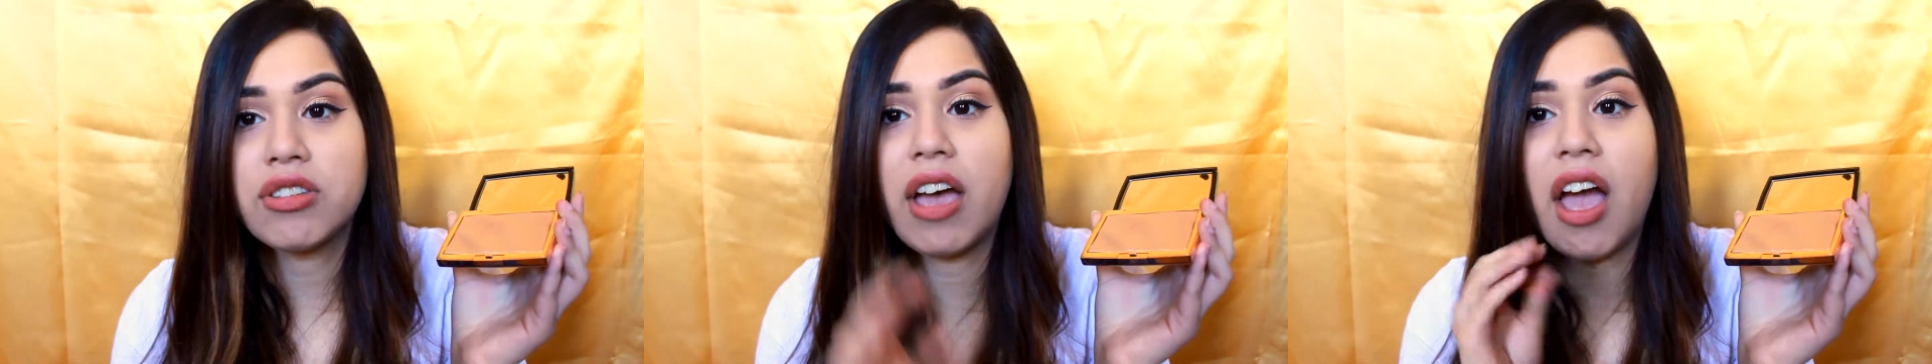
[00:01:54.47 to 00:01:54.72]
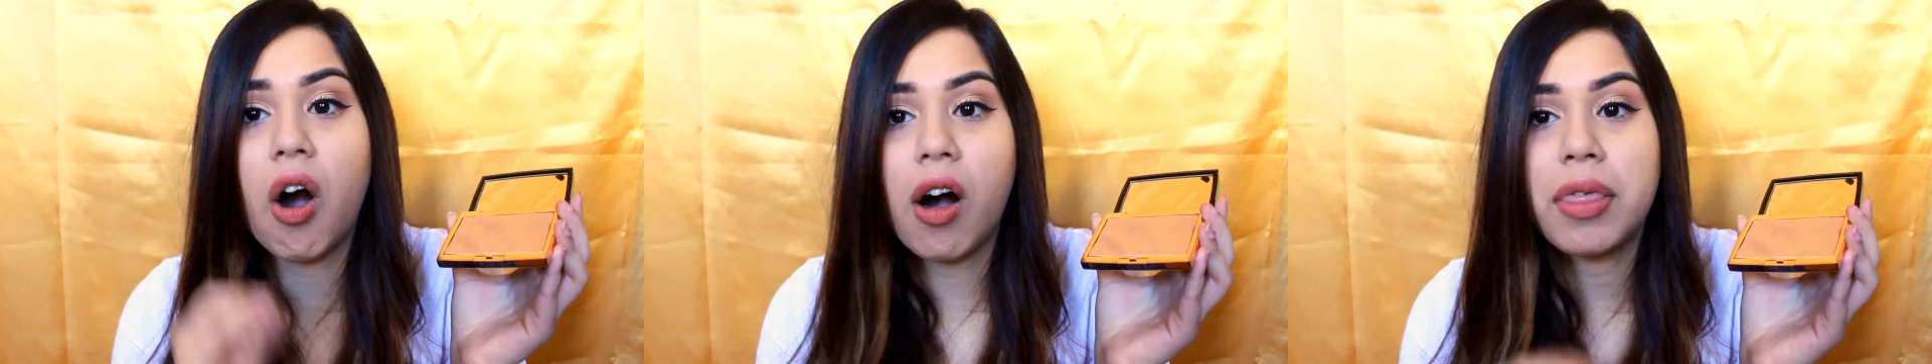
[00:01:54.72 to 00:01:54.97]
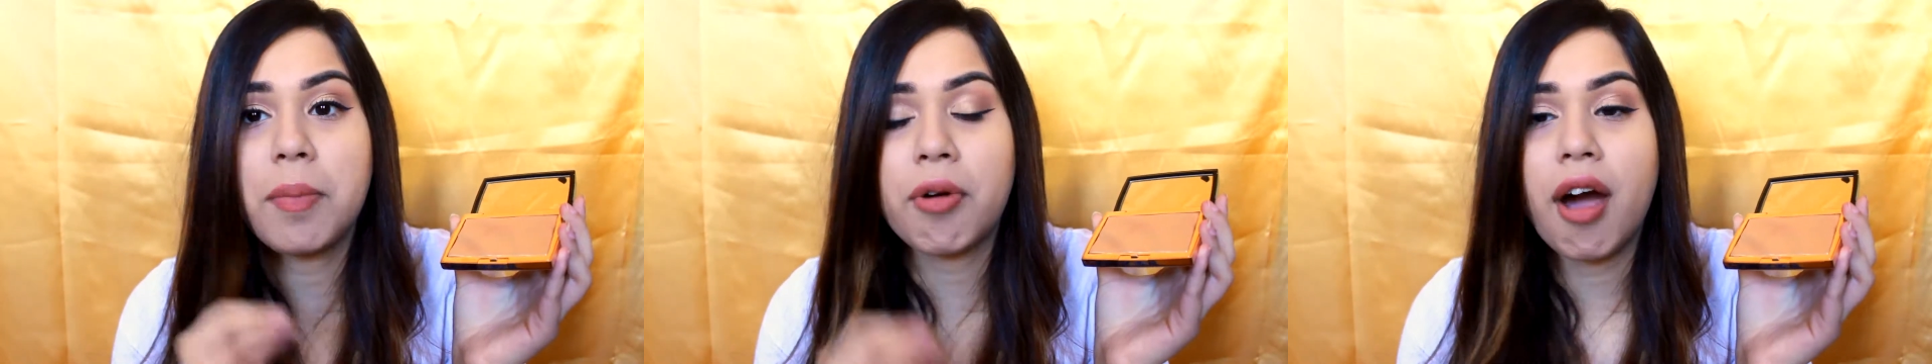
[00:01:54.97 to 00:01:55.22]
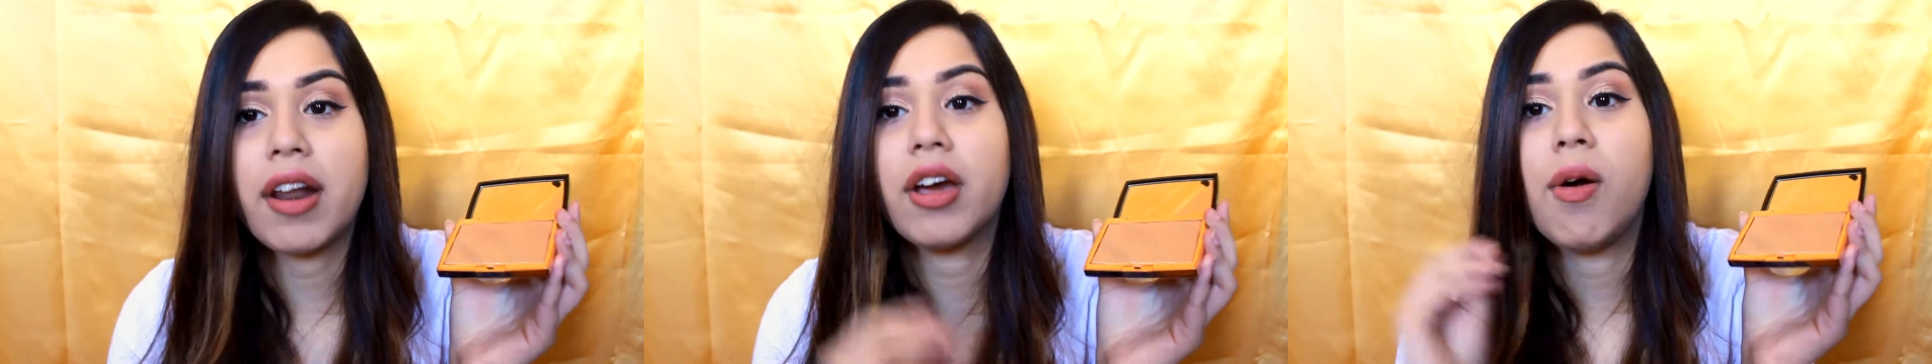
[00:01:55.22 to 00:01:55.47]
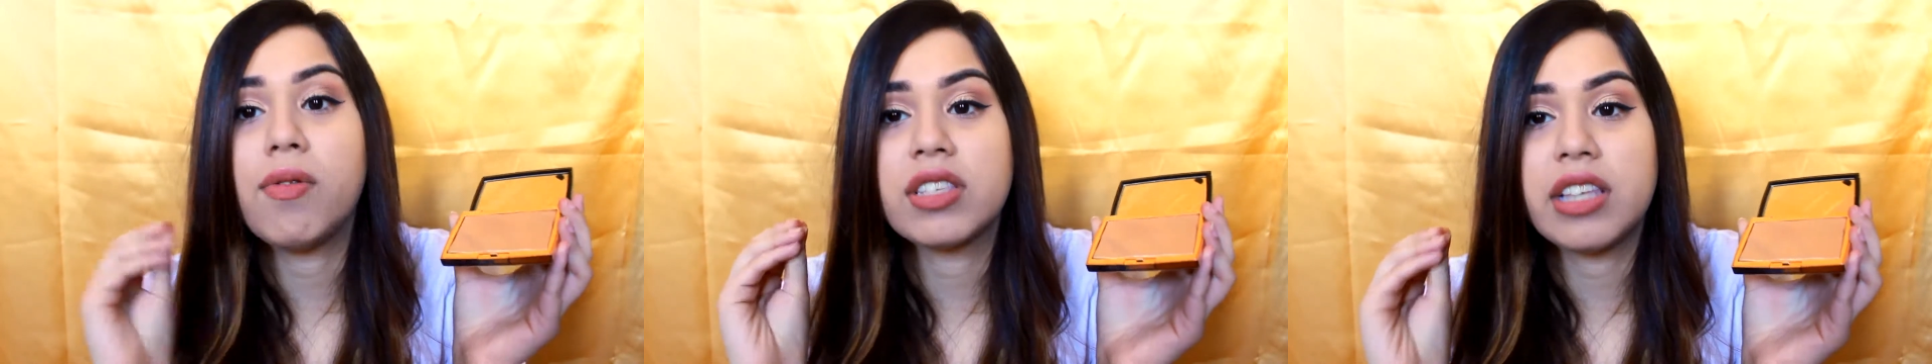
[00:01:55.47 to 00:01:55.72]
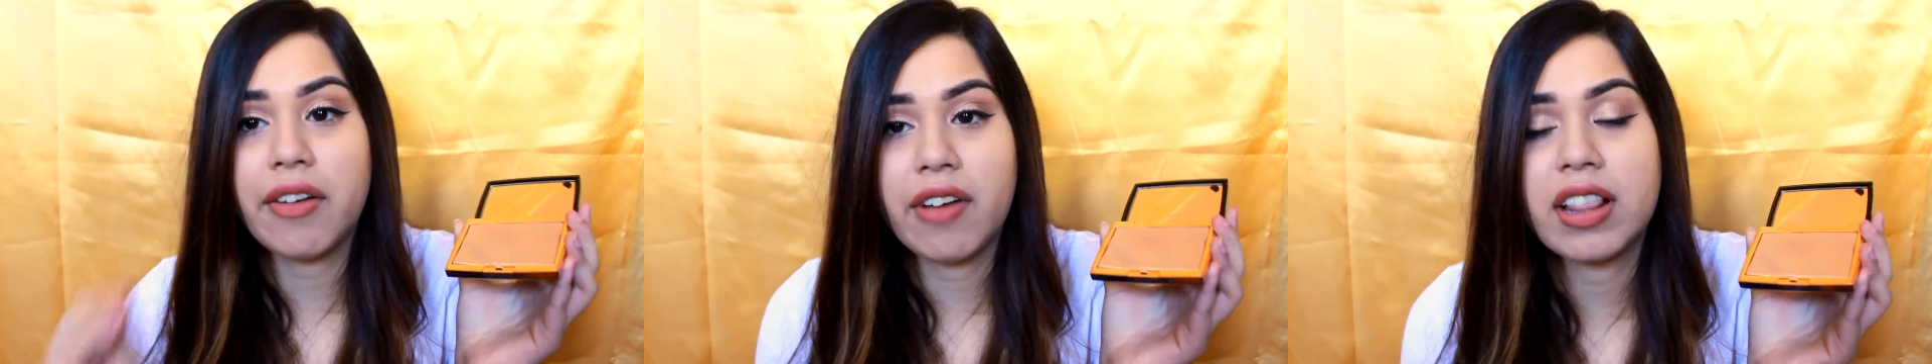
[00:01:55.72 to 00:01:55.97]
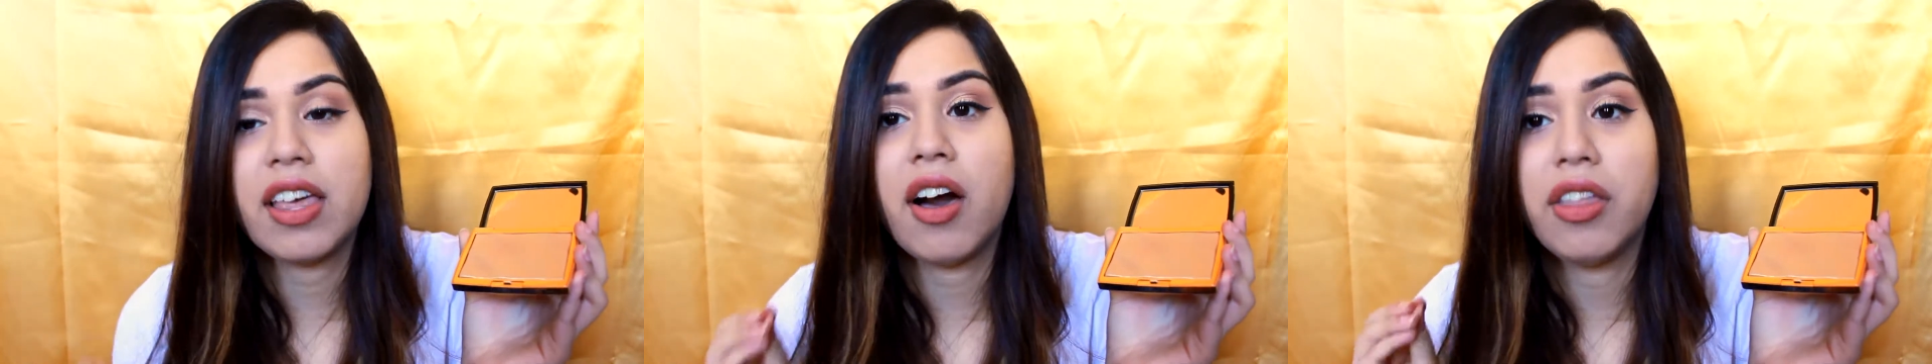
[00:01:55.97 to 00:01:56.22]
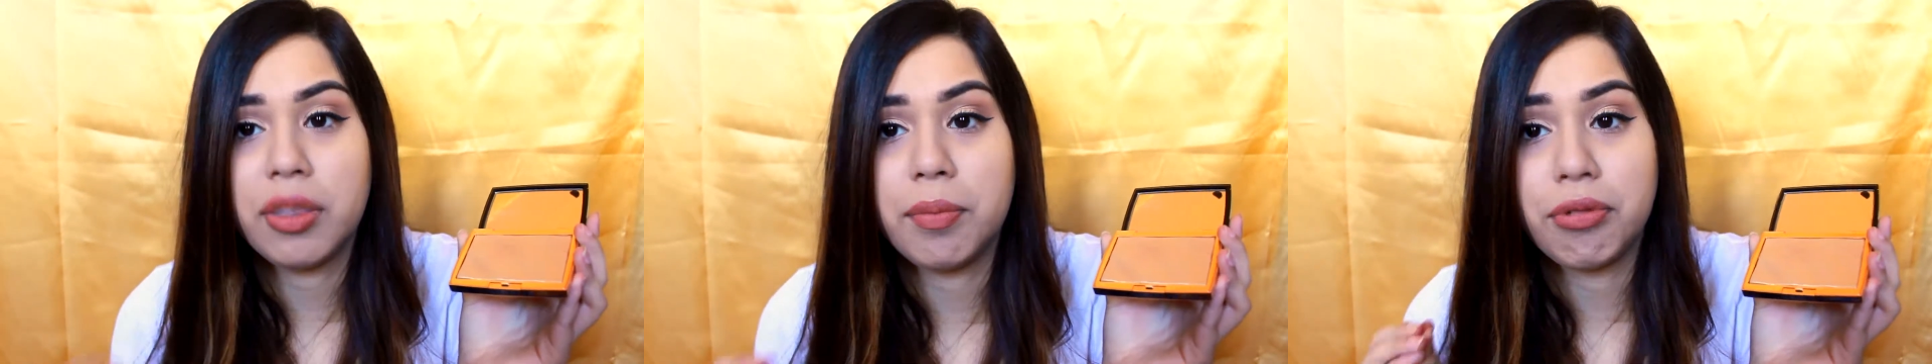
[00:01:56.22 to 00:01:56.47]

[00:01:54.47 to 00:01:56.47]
So all the product goes directly on the